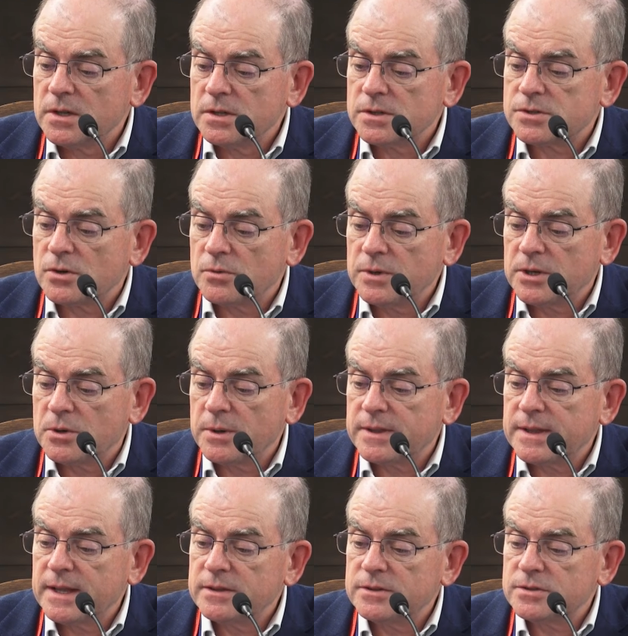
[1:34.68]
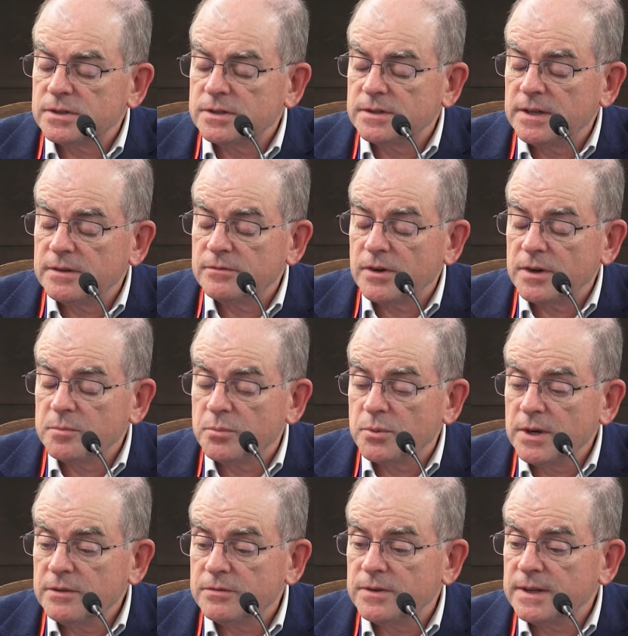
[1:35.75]
So real quick then, in very
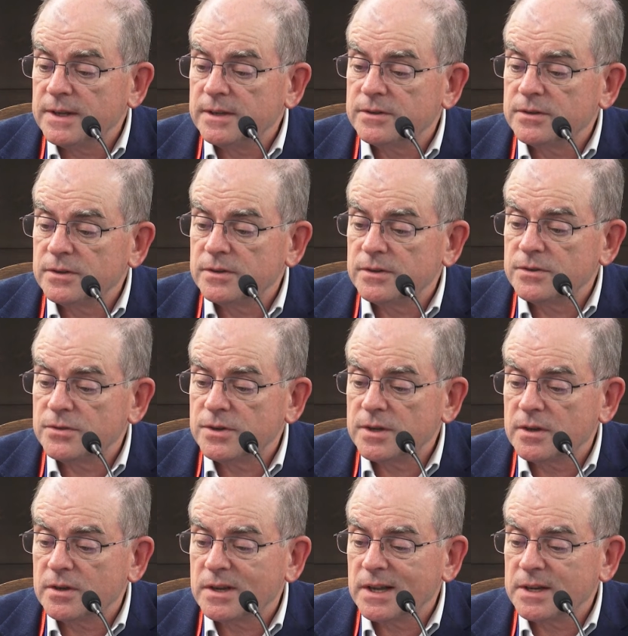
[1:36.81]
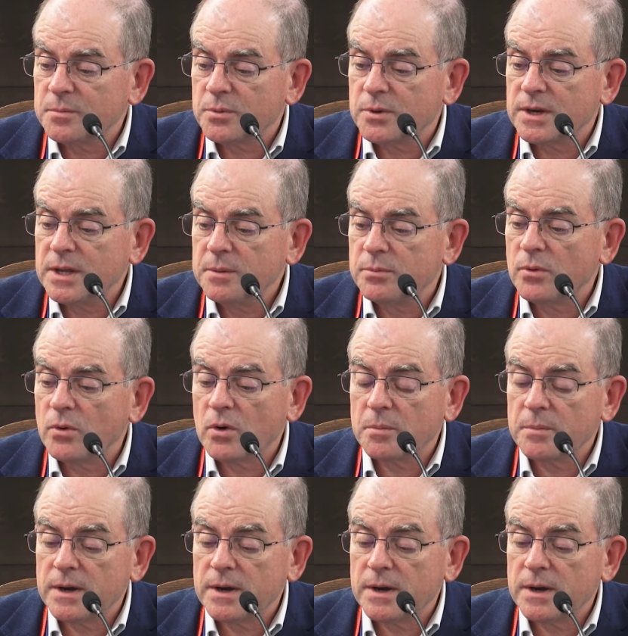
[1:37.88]
briefly, to the three kind of key program